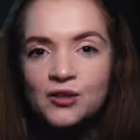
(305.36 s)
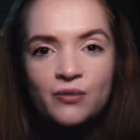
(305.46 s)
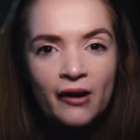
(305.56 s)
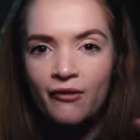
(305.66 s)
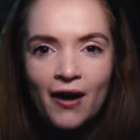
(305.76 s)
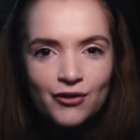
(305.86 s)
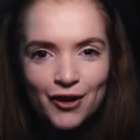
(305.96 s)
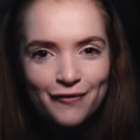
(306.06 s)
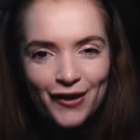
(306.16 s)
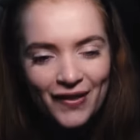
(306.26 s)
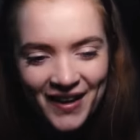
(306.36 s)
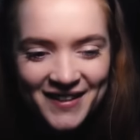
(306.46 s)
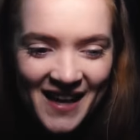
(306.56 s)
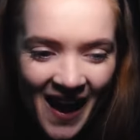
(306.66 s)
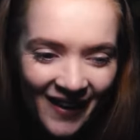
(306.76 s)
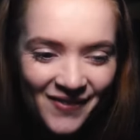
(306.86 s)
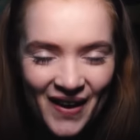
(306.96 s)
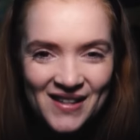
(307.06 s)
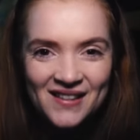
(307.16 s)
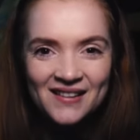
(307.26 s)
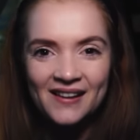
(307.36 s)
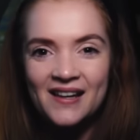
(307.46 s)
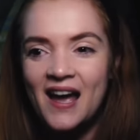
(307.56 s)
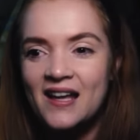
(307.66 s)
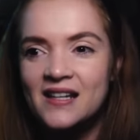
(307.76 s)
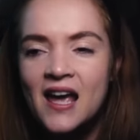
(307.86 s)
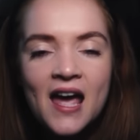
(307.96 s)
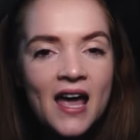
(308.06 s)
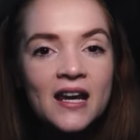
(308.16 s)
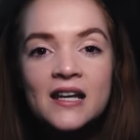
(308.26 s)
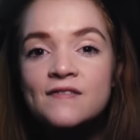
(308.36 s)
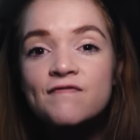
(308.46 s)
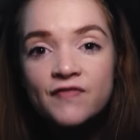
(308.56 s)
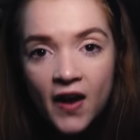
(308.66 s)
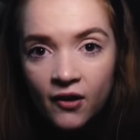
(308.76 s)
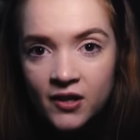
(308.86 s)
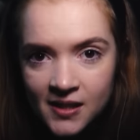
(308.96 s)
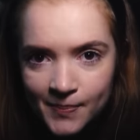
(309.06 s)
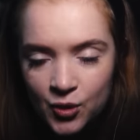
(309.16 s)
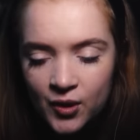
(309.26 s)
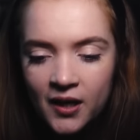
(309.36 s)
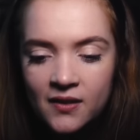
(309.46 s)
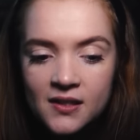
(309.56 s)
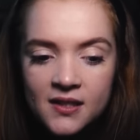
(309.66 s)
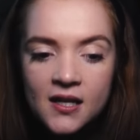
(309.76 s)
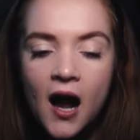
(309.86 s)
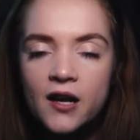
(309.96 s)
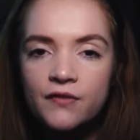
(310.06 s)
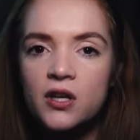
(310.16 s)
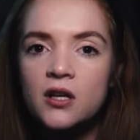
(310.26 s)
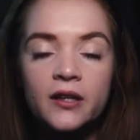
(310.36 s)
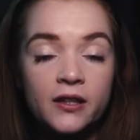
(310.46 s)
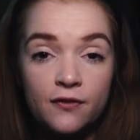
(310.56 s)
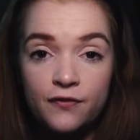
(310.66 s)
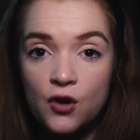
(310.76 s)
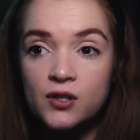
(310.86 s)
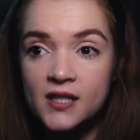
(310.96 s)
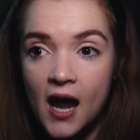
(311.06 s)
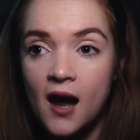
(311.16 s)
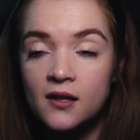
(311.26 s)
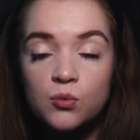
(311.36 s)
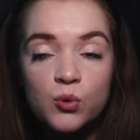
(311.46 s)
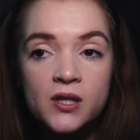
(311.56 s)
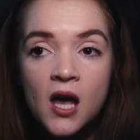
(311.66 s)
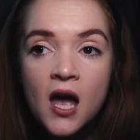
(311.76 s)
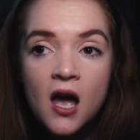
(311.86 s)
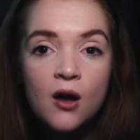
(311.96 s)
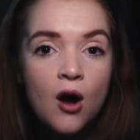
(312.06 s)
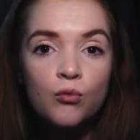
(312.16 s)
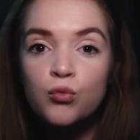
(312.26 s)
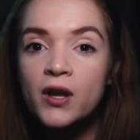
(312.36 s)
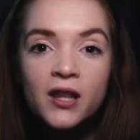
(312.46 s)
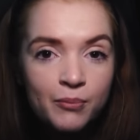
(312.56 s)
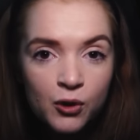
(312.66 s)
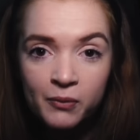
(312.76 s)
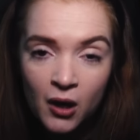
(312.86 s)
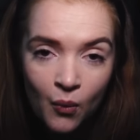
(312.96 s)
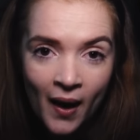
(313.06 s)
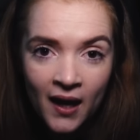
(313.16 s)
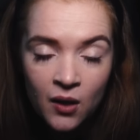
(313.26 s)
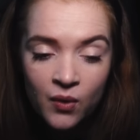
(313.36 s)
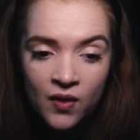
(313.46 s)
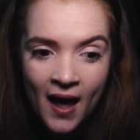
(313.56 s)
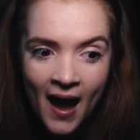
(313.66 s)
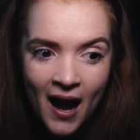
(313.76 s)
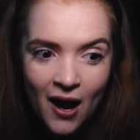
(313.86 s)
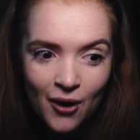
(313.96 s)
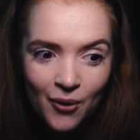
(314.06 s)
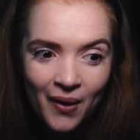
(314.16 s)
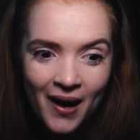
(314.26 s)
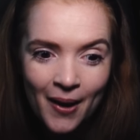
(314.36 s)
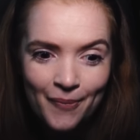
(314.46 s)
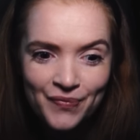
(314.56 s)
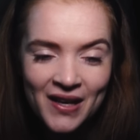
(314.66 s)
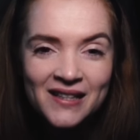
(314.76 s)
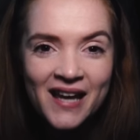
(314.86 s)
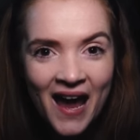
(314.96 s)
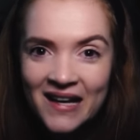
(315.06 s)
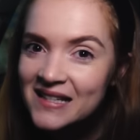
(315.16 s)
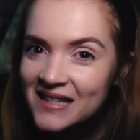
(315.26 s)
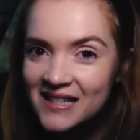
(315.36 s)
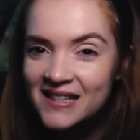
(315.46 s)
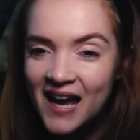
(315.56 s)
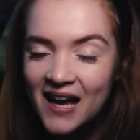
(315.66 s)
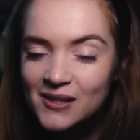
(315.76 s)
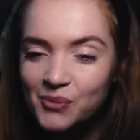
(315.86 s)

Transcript: just running around trying to figure things out, basically. And it is very spooky. The start of it, like the first act, was really blew me away with how intense the scares